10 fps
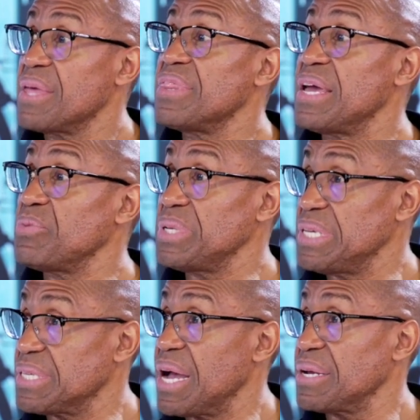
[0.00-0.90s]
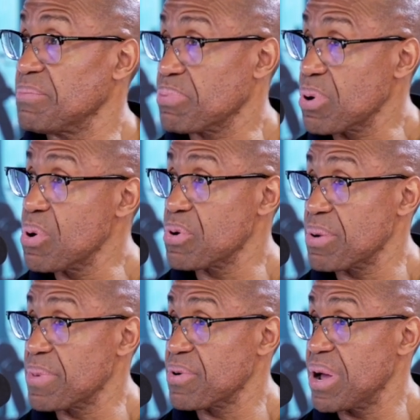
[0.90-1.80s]
then we design a
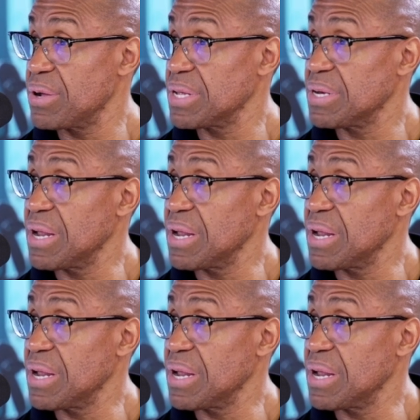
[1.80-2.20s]
program around it.